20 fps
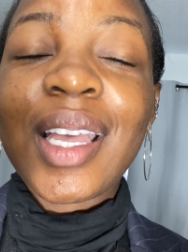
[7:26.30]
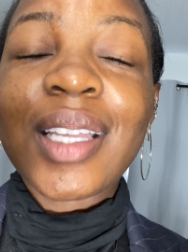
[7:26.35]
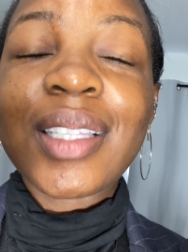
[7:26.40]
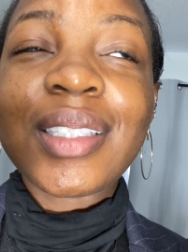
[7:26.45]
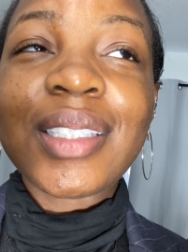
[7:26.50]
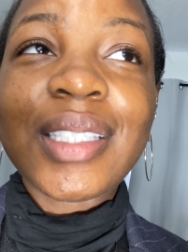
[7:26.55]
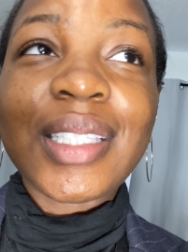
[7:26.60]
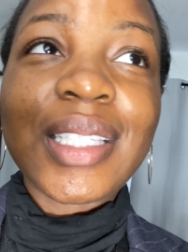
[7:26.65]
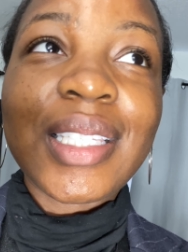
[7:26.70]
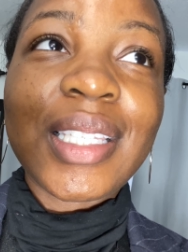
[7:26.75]

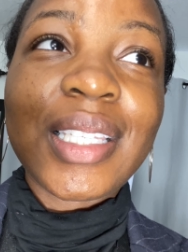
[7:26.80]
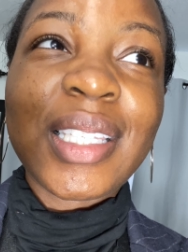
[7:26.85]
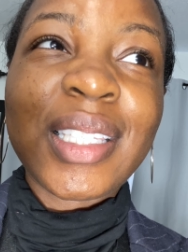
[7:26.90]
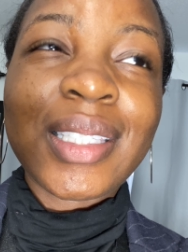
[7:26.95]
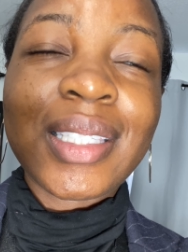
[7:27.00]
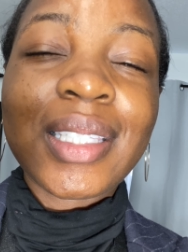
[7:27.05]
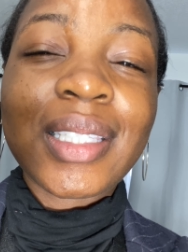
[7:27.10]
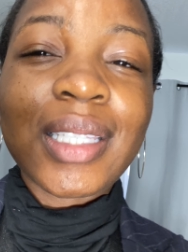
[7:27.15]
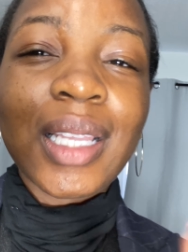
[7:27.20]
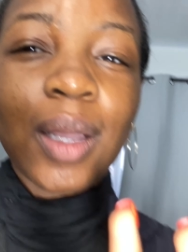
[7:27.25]
the
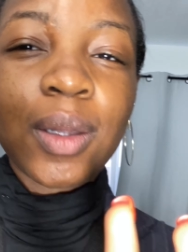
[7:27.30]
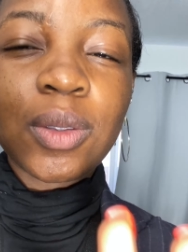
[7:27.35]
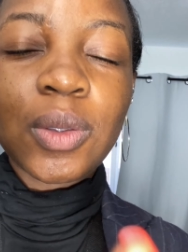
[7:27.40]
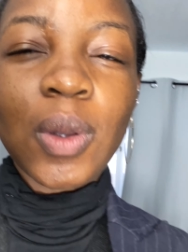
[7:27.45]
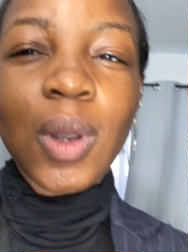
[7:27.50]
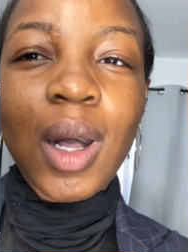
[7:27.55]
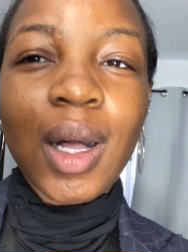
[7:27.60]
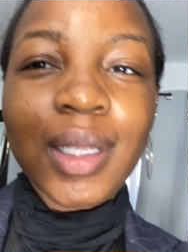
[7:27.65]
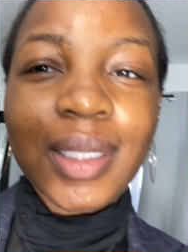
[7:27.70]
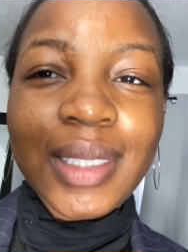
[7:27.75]
sound
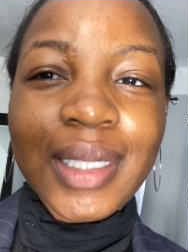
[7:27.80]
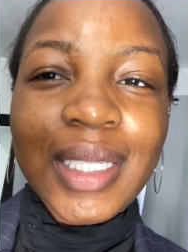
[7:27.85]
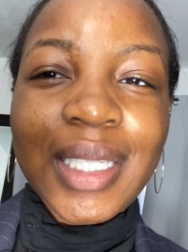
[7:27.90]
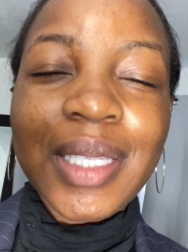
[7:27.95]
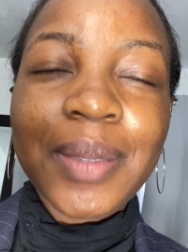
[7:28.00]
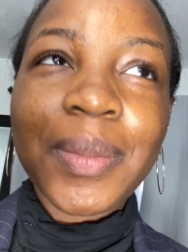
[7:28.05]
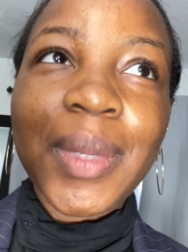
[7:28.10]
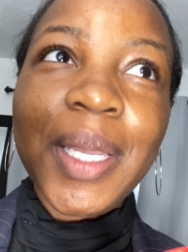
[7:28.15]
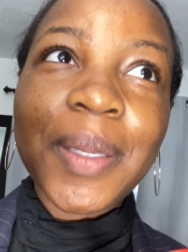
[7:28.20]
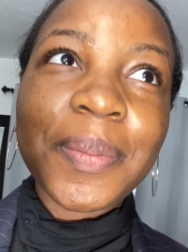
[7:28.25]
quality
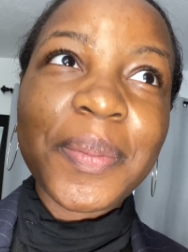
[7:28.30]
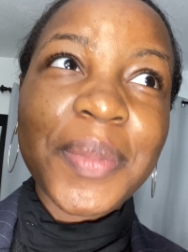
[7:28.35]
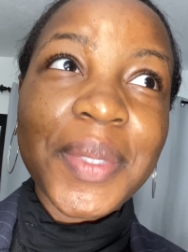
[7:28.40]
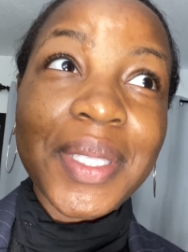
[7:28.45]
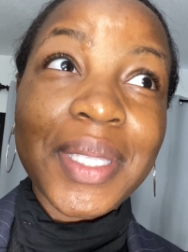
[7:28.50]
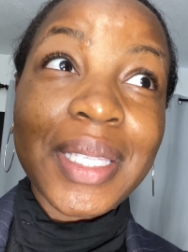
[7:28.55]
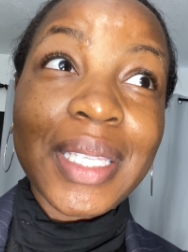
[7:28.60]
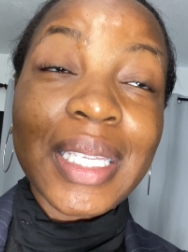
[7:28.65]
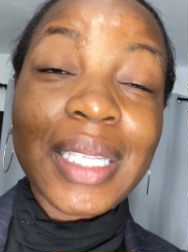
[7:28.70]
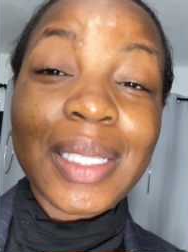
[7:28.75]
might
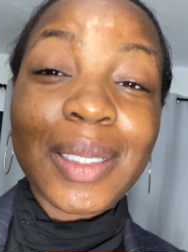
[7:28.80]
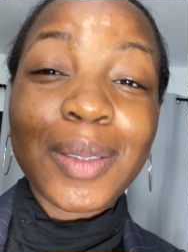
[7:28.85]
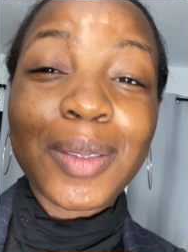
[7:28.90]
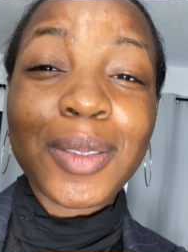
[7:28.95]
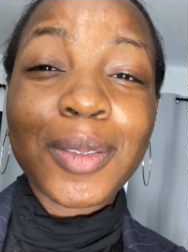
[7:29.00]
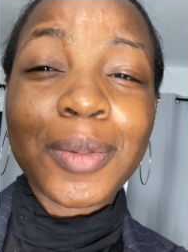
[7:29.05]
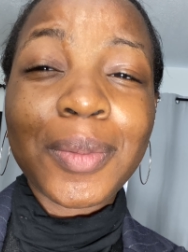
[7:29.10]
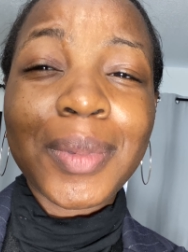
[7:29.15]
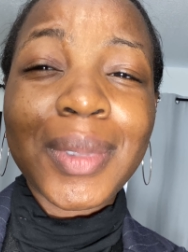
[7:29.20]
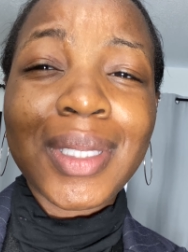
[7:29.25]
be a
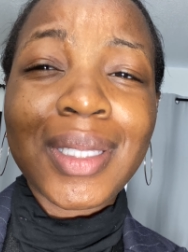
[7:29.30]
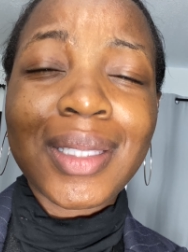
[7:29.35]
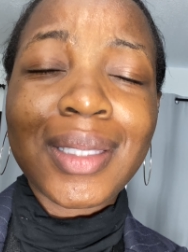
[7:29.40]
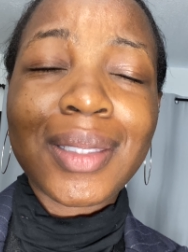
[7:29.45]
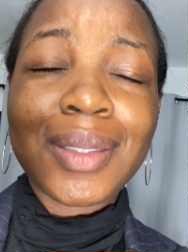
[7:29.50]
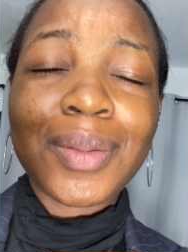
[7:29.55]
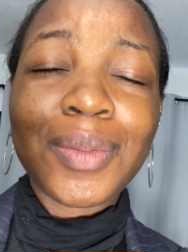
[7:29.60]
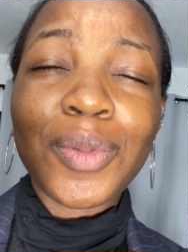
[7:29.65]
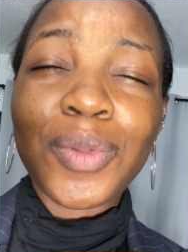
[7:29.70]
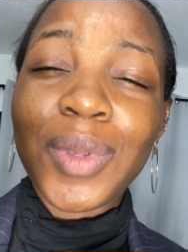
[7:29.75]
little bit
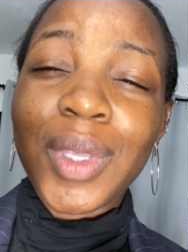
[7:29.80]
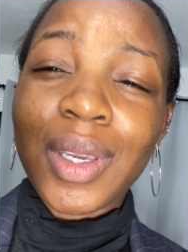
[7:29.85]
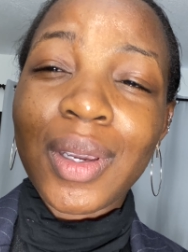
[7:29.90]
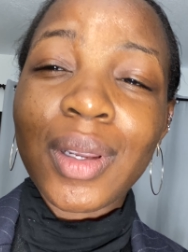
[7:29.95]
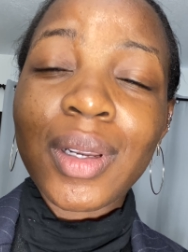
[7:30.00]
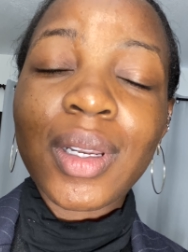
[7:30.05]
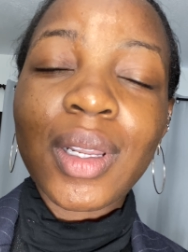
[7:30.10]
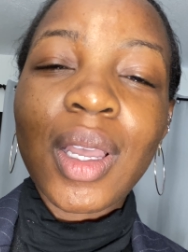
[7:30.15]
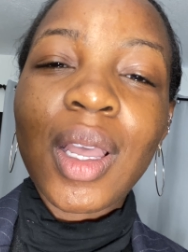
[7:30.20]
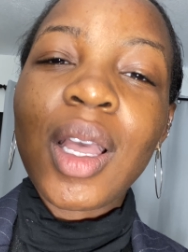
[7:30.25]

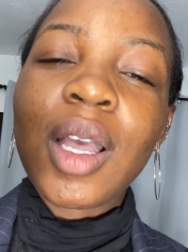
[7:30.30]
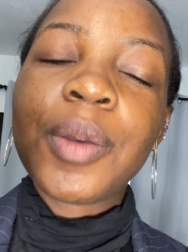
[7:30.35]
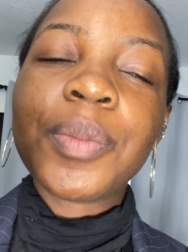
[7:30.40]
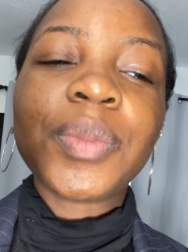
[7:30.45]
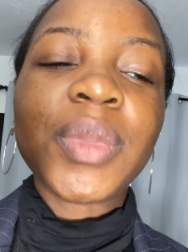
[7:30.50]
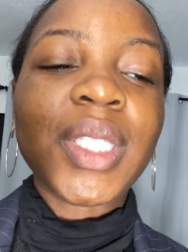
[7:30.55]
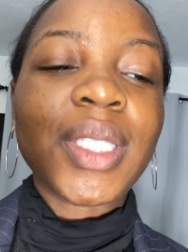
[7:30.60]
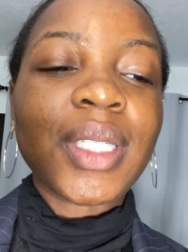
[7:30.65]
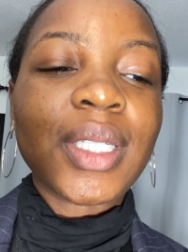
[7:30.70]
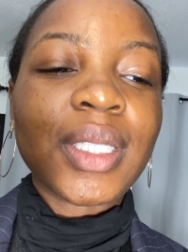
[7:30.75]
weird
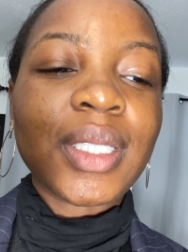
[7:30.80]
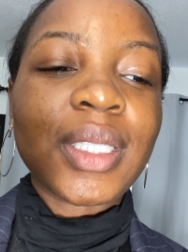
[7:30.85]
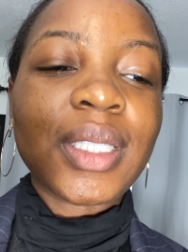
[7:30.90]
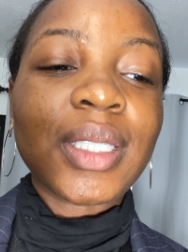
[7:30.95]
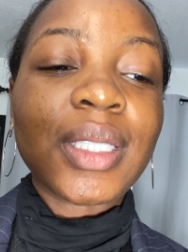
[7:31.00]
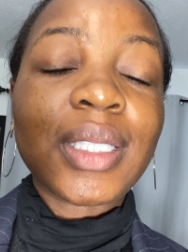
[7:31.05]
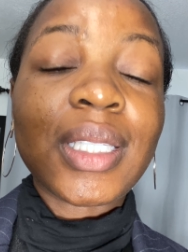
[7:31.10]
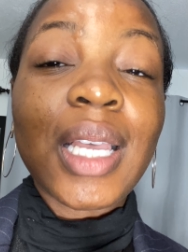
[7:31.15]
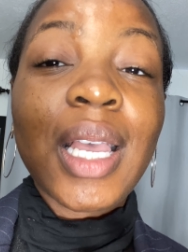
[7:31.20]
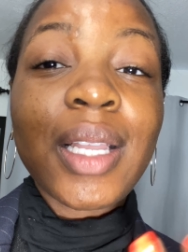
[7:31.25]

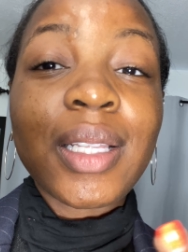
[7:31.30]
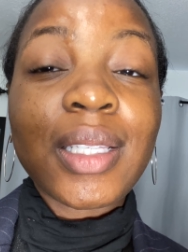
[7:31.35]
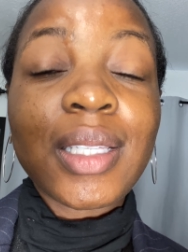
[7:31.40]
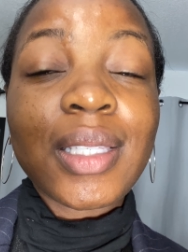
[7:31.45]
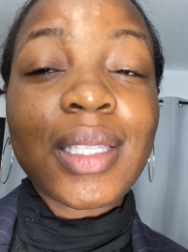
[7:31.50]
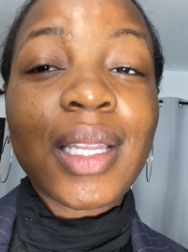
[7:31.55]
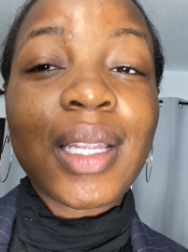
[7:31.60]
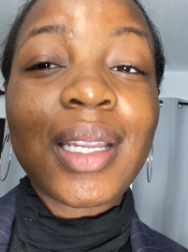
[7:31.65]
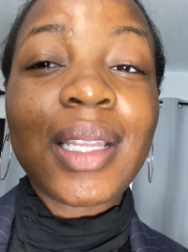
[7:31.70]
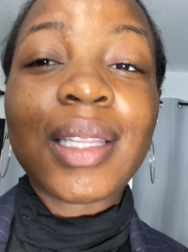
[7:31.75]
because I
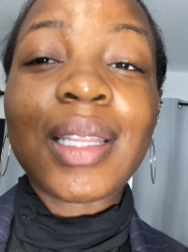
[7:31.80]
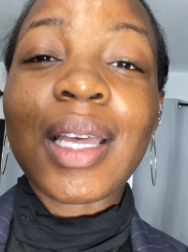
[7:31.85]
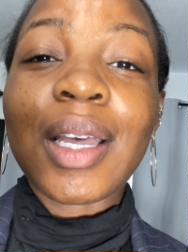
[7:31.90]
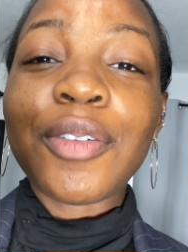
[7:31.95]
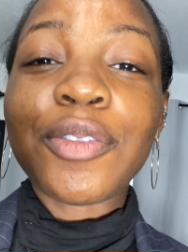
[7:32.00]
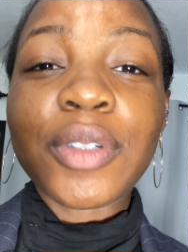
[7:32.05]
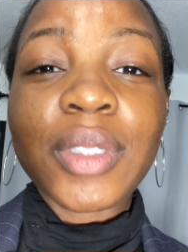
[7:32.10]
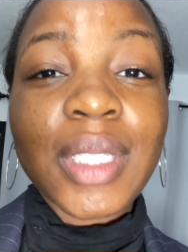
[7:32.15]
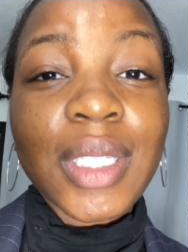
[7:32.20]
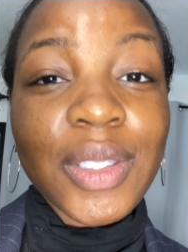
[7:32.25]
decided that
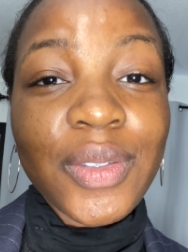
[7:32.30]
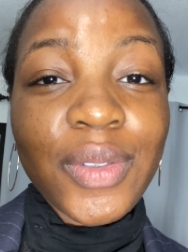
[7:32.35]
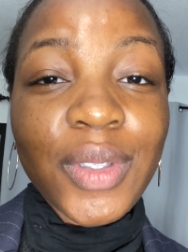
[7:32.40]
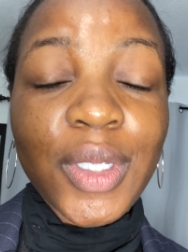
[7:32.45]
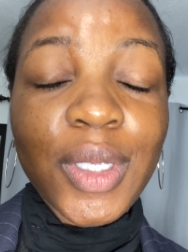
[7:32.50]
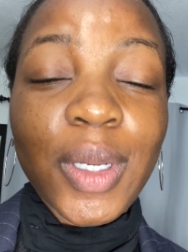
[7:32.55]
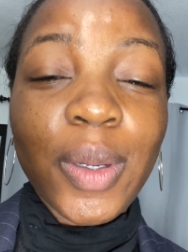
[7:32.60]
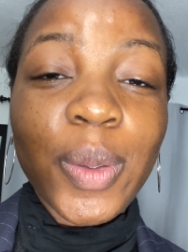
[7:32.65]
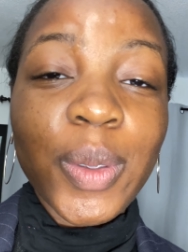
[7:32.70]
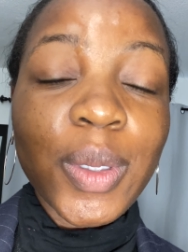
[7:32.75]
for this
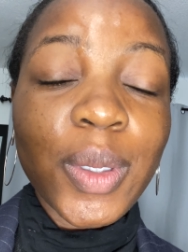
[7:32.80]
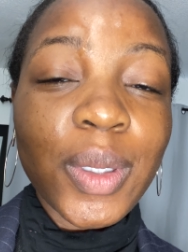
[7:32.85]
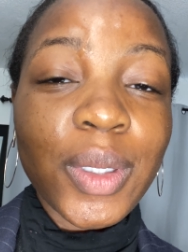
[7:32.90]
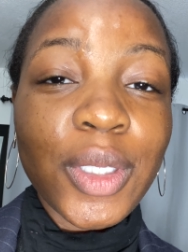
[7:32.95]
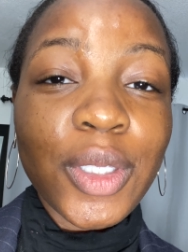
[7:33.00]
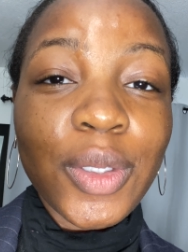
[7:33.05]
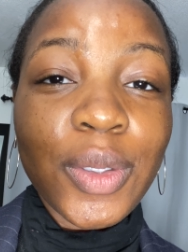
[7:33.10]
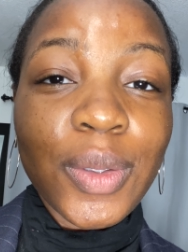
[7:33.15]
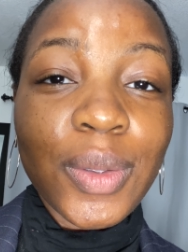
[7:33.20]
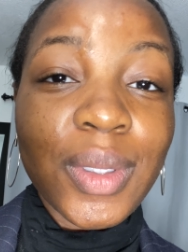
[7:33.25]
video I was going
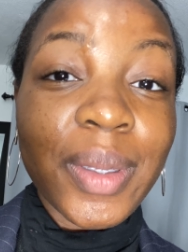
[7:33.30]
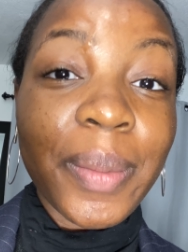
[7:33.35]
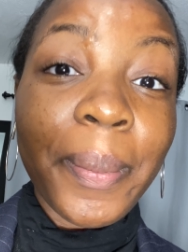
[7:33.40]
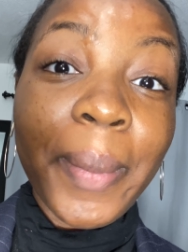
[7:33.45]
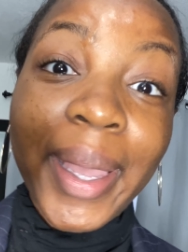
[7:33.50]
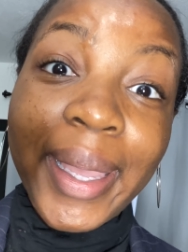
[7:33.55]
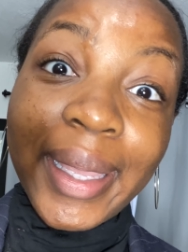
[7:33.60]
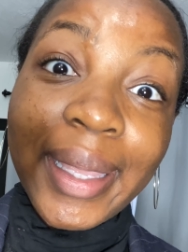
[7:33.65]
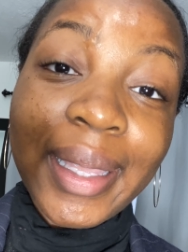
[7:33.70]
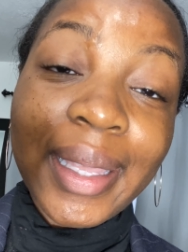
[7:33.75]
to use a
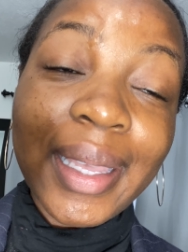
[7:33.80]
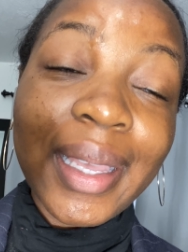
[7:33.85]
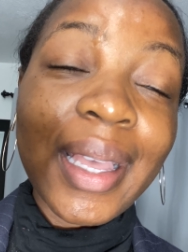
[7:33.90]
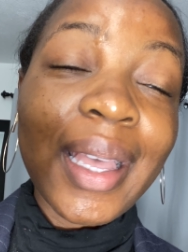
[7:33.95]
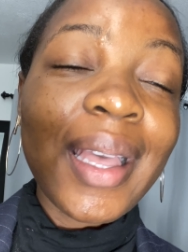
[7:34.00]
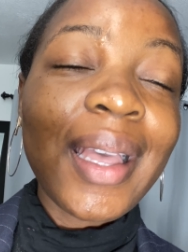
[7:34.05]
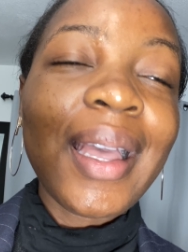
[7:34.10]
mic.